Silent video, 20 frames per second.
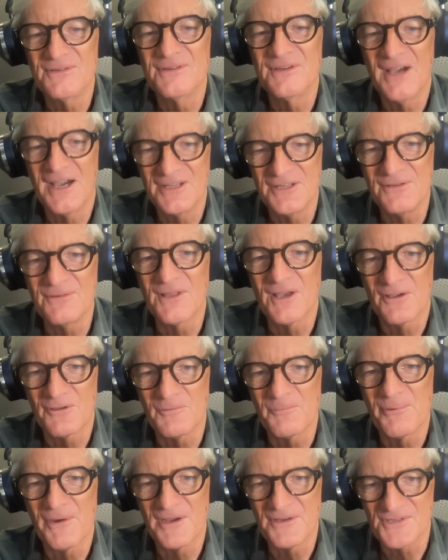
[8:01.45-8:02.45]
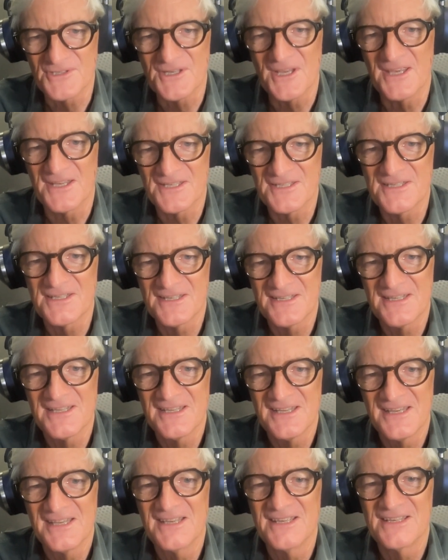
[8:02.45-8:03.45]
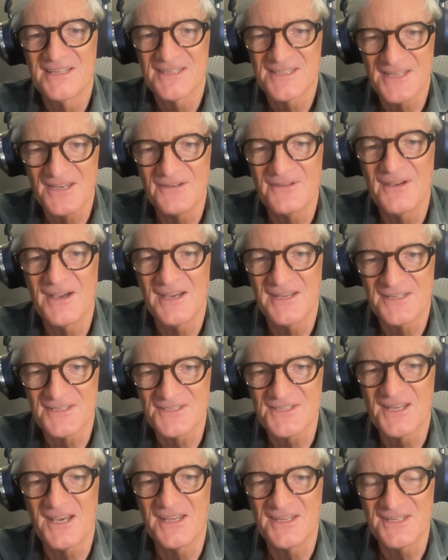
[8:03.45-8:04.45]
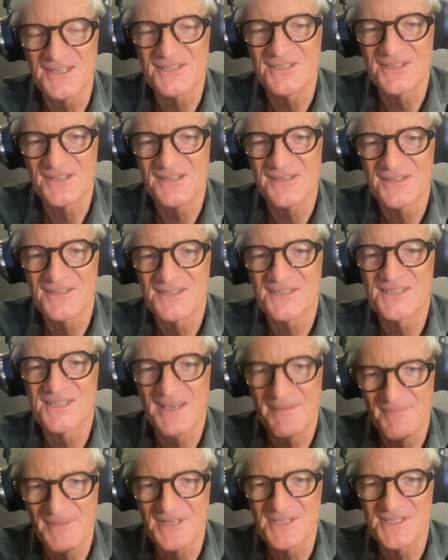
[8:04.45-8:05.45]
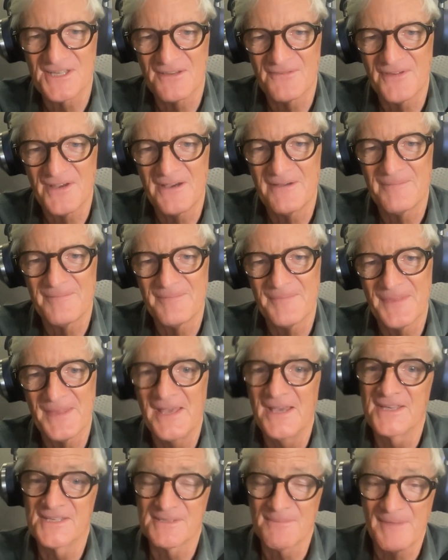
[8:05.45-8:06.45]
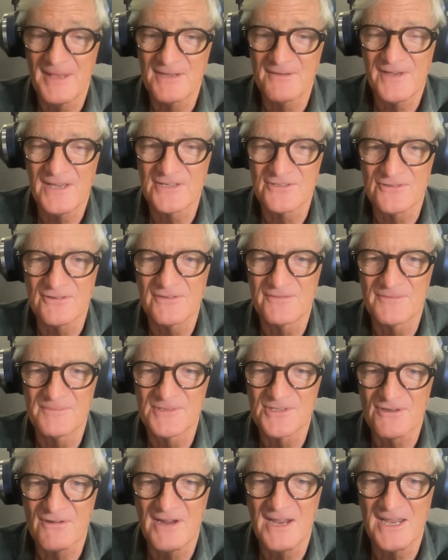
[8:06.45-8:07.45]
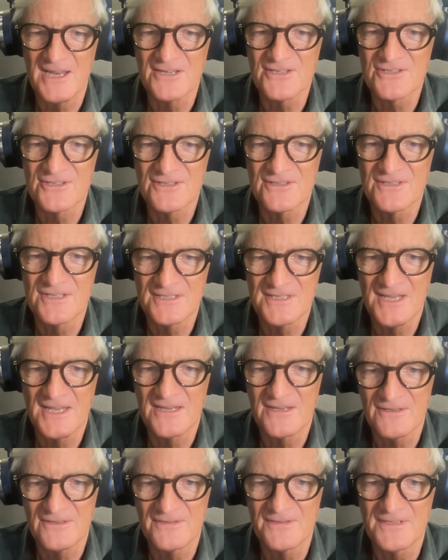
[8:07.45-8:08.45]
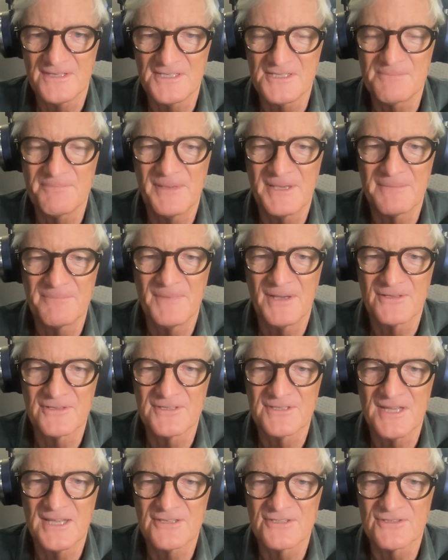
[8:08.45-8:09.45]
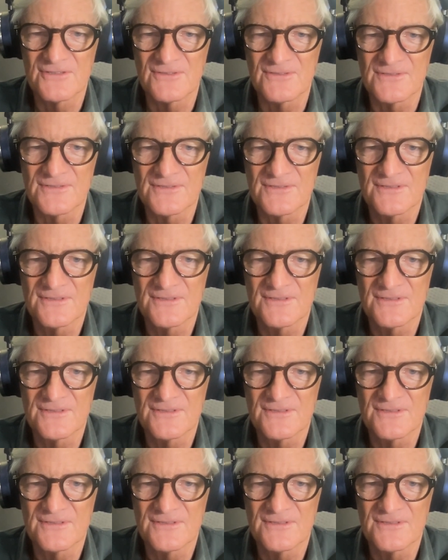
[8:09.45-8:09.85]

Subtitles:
I knew the whole process. So I decided to set myself up as a manufacturer from scratch to take on these big multinationals.